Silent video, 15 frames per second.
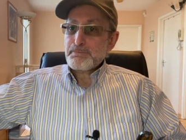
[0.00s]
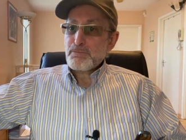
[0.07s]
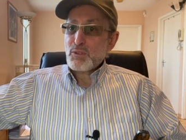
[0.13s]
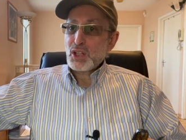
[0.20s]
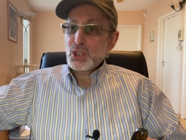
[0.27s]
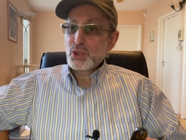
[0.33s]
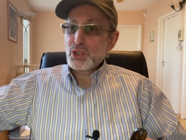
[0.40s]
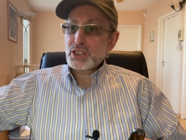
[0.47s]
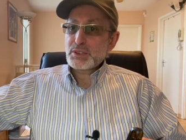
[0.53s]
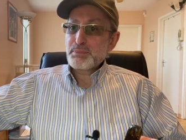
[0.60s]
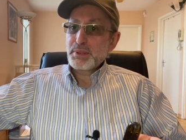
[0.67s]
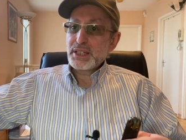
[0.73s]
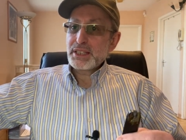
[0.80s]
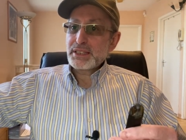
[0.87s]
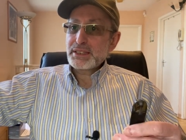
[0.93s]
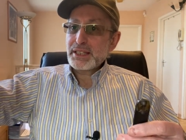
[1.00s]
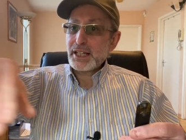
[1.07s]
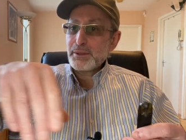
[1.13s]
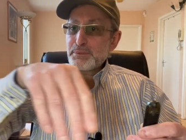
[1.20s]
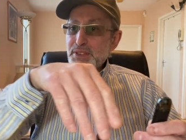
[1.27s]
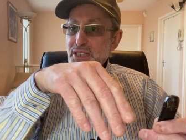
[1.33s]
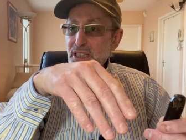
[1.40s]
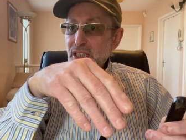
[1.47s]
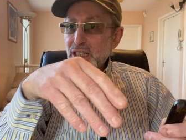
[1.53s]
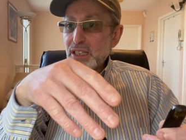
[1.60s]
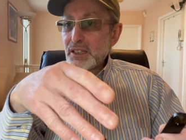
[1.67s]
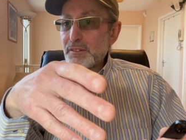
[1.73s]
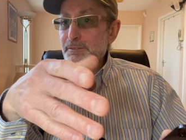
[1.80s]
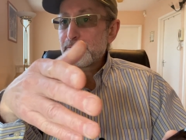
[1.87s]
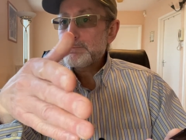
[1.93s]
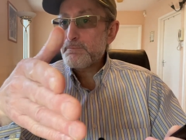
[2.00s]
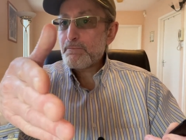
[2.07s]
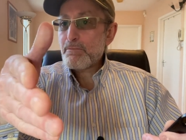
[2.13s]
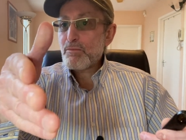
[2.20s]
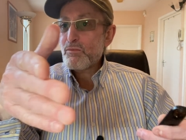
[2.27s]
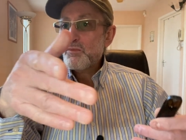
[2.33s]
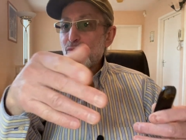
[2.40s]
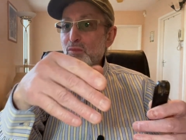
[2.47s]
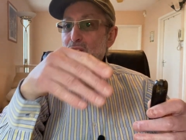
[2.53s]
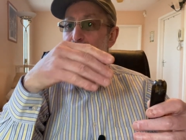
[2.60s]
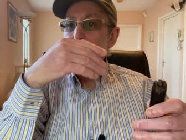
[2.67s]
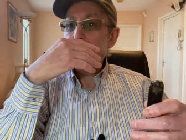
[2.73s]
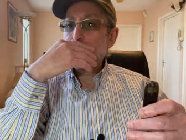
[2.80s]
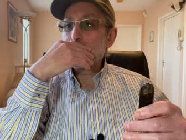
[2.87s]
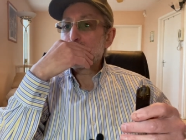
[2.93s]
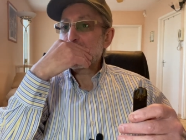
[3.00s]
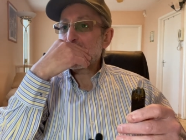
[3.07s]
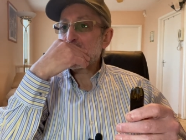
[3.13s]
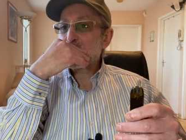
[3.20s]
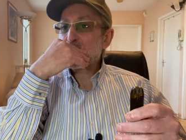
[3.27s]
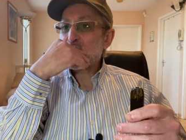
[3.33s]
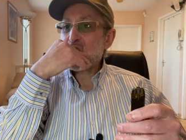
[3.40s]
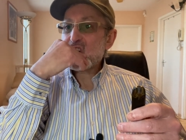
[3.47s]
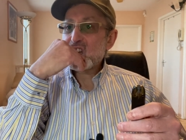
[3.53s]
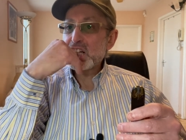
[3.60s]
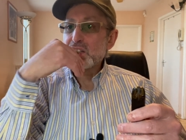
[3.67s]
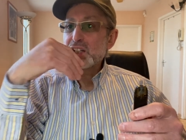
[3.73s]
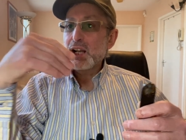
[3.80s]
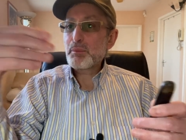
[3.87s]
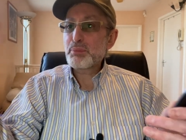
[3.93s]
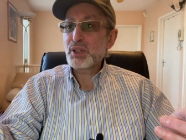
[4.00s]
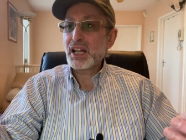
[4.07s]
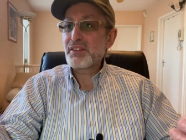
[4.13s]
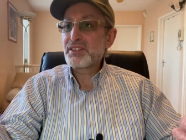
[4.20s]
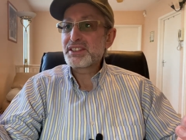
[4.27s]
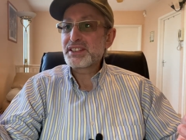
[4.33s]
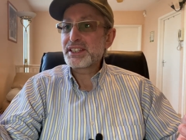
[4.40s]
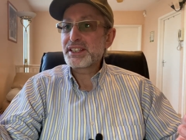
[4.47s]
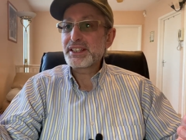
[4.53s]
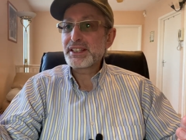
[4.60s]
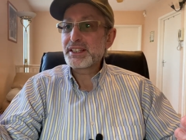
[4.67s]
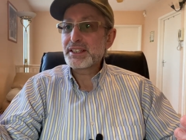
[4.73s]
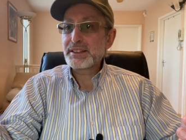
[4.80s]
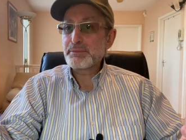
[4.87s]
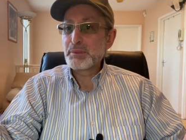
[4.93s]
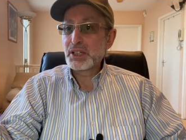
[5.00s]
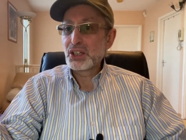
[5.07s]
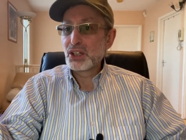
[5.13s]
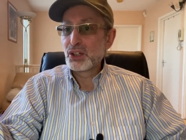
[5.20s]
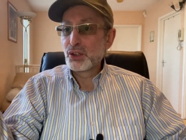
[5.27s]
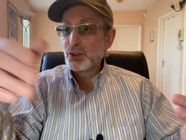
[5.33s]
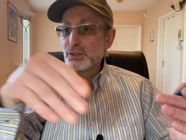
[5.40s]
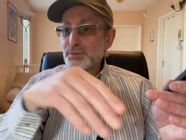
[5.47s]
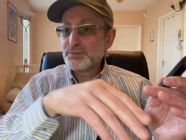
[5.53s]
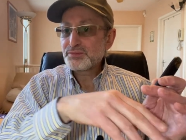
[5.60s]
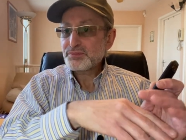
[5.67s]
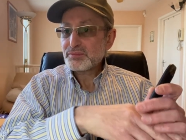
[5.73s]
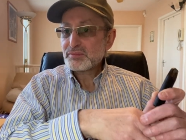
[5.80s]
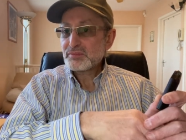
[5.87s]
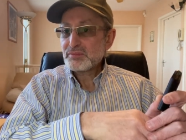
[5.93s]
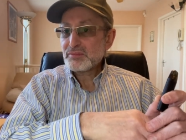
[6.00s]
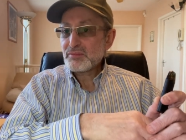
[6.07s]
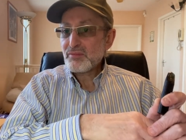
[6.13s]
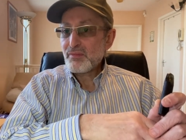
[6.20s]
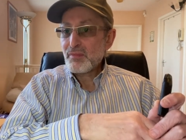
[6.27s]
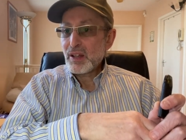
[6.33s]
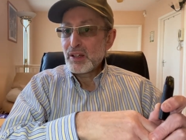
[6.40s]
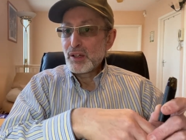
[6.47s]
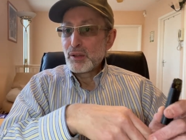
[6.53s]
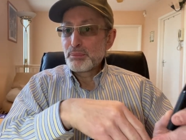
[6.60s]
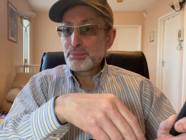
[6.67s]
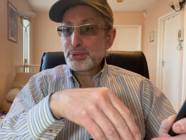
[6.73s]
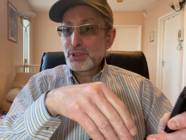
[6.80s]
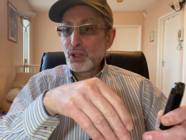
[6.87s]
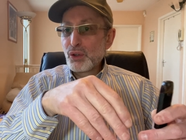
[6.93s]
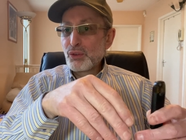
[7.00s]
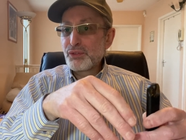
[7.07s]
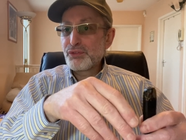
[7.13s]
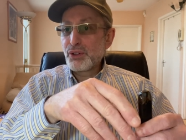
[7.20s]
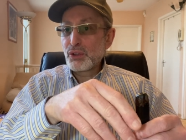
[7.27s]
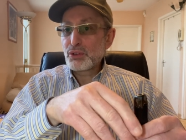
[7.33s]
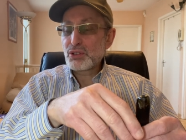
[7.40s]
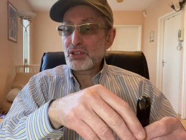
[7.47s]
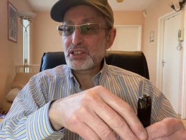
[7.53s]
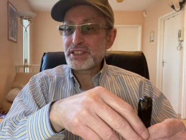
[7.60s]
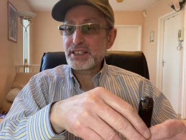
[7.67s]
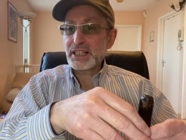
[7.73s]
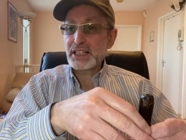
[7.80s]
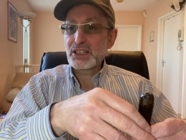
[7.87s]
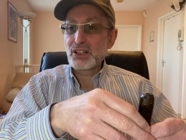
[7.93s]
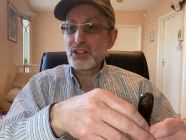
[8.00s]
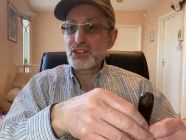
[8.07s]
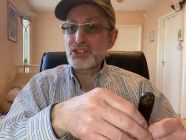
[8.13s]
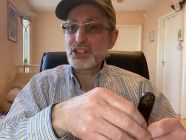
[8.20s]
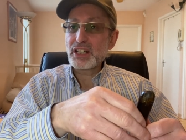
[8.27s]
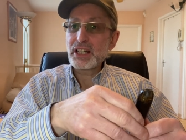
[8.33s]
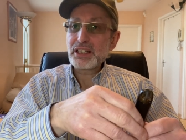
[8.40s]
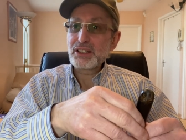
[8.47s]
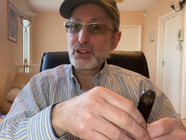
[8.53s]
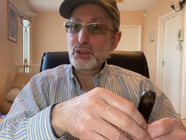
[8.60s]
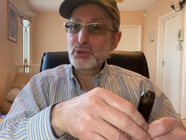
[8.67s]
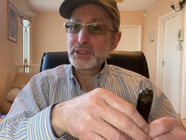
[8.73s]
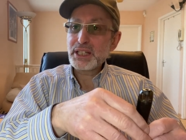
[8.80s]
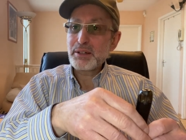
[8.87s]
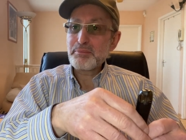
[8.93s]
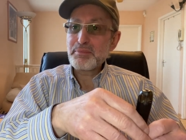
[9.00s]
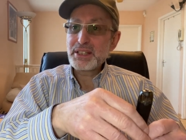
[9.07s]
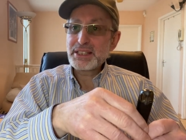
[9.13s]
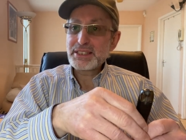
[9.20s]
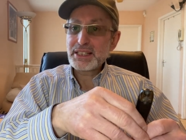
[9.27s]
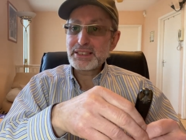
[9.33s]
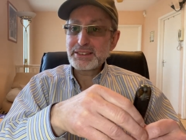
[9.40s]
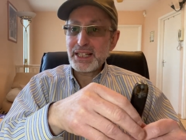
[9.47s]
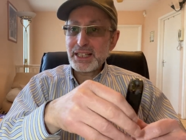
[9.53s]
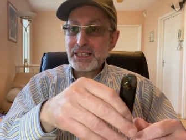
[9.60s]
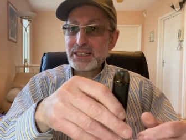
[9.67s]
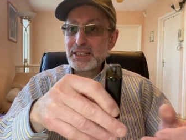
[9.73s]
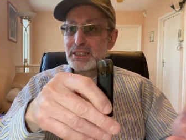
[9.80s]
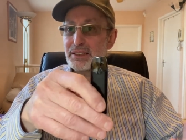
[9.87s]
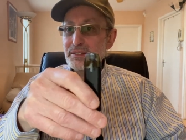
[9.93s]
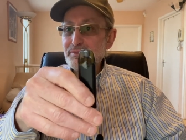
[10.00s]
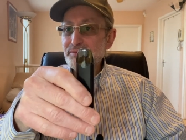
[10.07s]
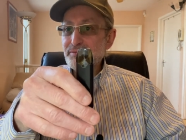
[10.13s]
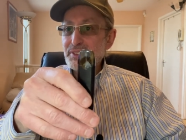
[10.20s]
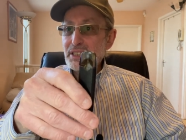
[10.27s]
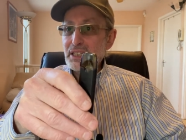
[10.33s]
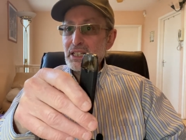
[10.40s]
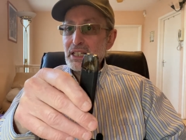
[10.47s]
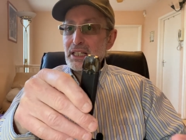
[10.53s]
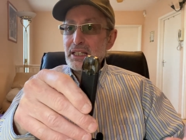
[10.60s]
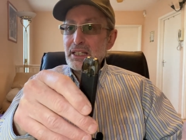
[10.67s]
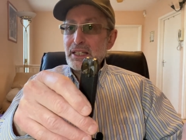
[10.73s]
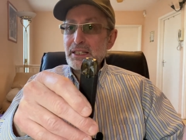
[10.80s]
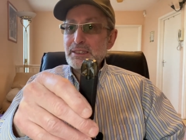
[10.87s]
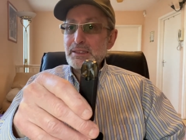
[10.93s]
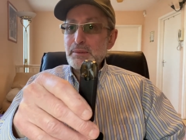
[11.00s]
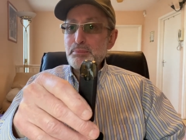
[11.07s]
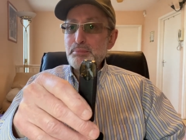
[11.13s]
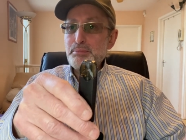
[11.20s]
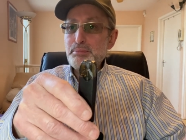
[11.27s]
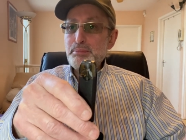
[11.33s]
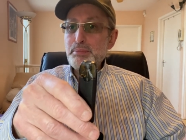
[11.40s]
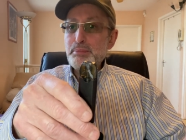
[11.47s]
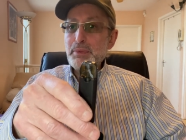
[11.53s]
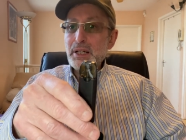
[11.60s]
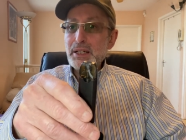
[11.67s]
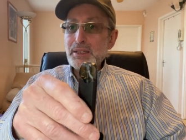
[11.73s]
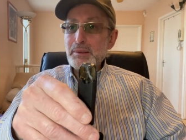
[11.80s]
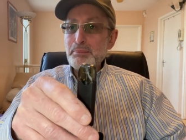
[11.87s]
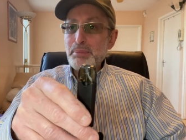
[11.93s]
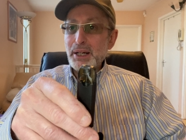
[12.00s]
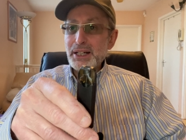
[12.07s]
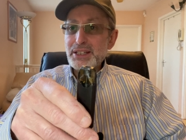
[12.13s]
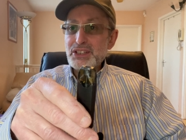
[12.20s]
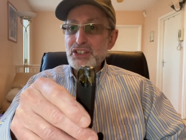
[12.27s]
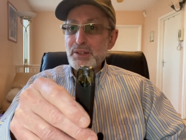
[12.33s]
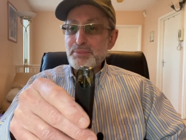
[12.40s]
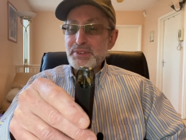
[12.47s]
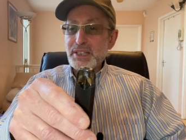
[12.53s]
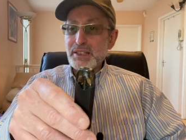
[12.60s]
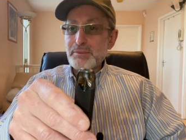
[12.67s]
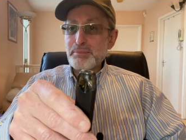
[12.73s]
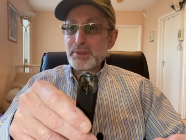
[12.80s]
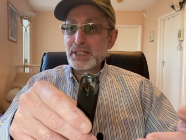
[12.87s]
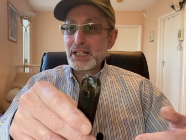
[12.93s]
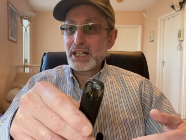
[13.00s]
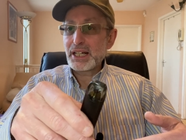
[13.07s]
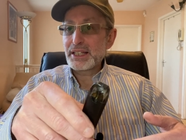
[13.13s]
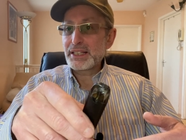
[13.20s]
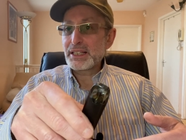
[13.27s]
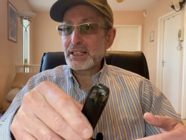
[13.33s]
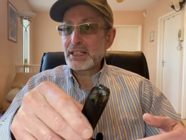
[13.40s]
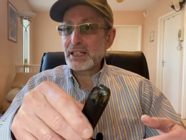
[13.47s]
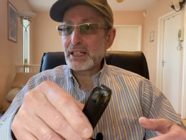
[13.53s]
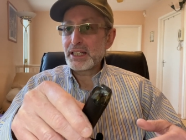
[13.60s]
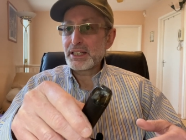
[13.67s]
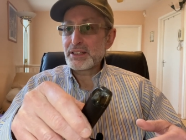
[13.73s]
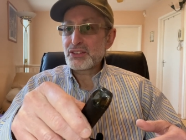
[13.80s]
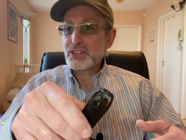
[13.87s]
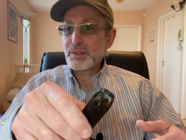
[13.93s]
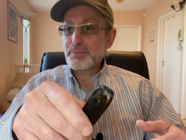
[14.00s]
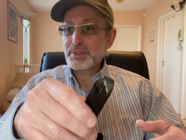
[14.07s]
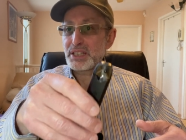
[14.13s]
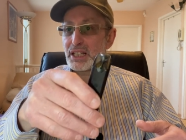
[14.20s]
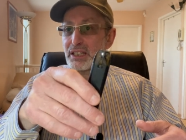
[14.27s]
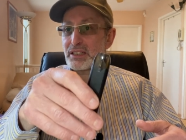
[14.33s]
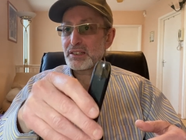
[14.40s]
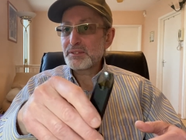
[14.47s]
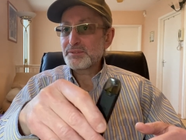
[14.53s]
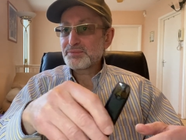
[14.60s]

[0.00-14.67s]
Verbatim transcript: U S B Type-C. Uh, what else could I tell you? I'll put everything below. Pro-F O C S technology. I don't know what that means exactly. It's a, uh, the BIN chipset, B I N chipset.